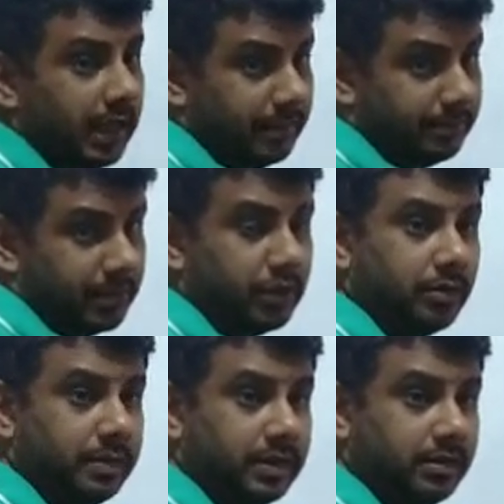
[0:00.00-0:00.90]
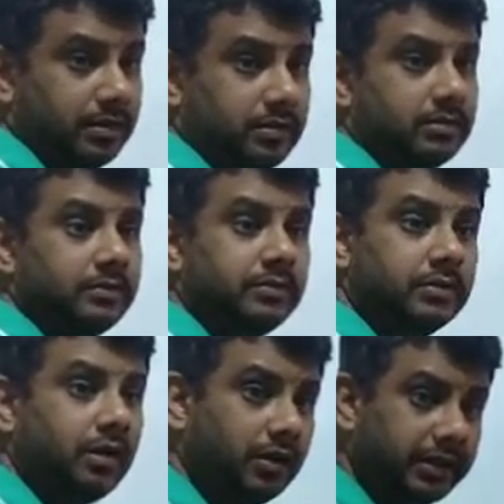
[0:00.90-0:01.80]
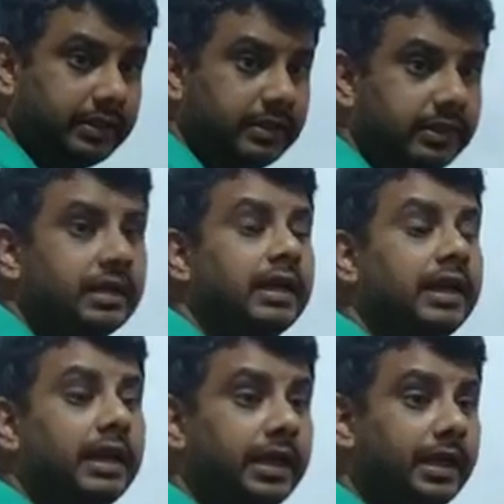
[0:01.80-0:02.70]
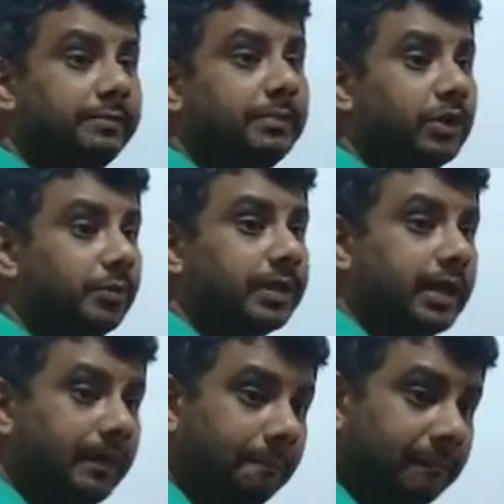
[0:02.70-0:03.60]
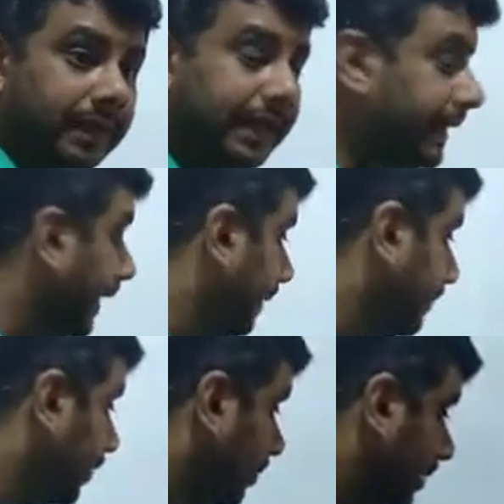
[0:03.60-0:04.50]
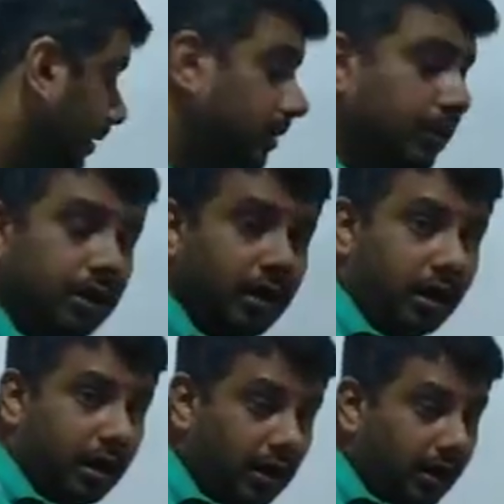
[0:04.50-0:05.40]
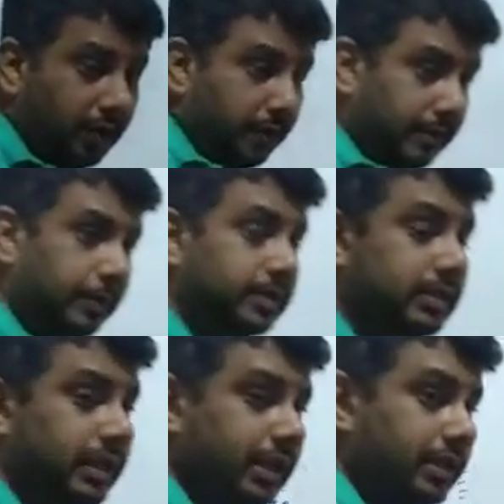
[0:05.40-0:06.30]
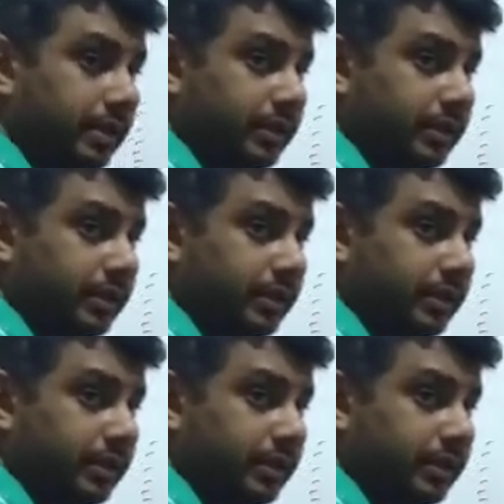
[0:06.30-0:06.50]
empty orbital. Got it? Complete empty orbital. What about secondary